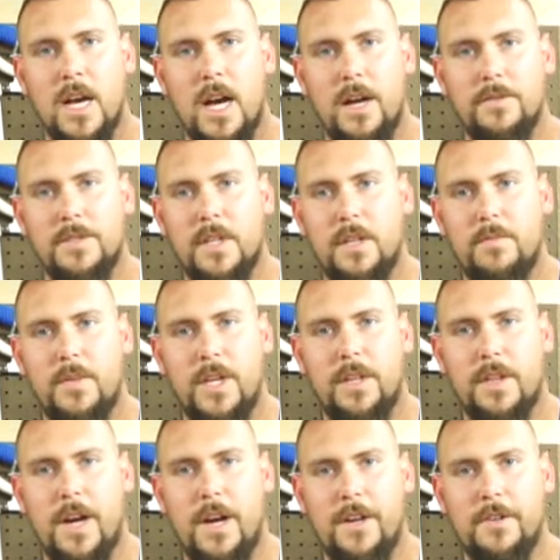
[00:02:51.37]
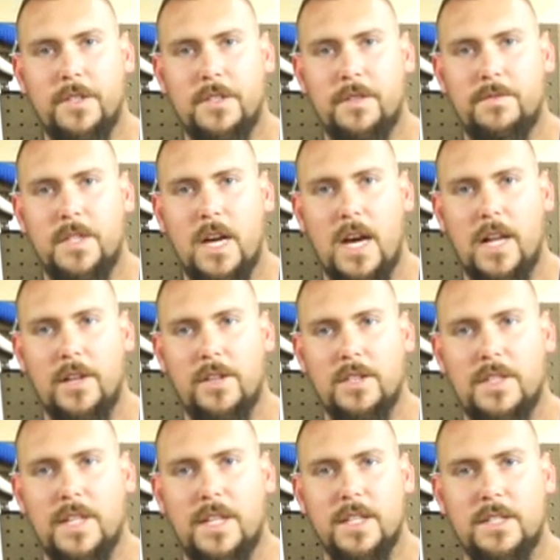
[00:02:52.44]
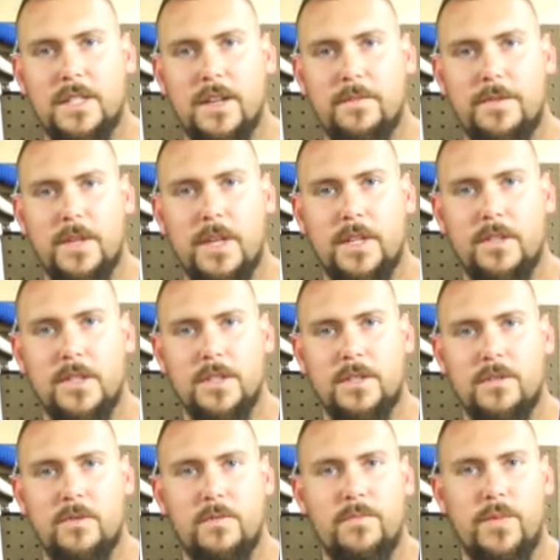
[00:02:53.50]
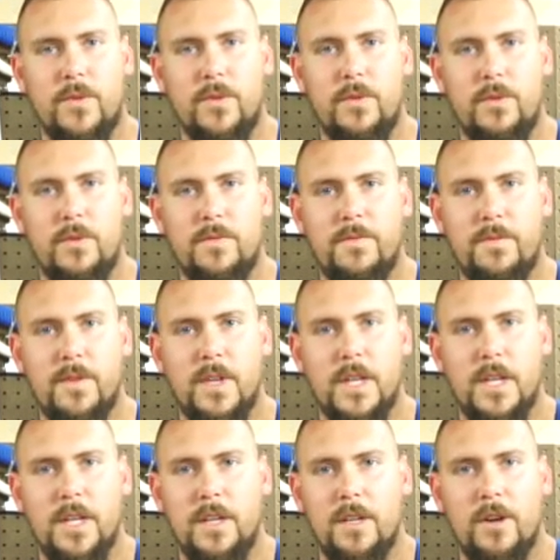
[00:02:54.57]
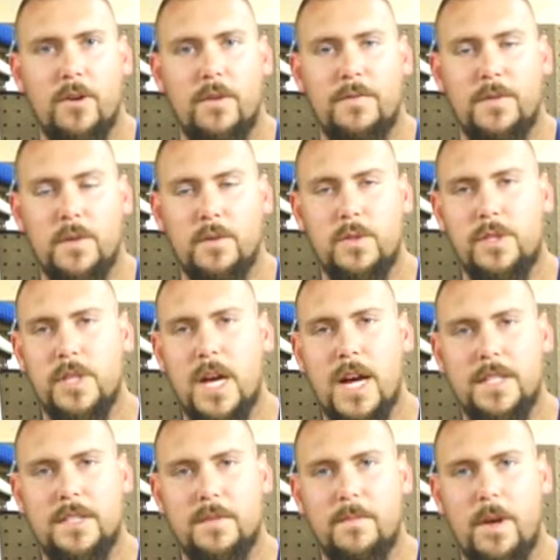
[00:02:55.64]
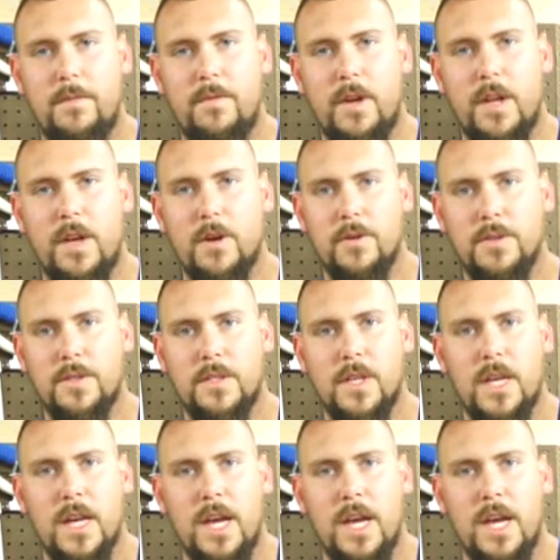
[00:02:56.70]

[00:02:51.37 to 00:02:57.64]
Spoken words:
I was going to be in the hundreds of dollars to get something just to improve, a few shots in my videos.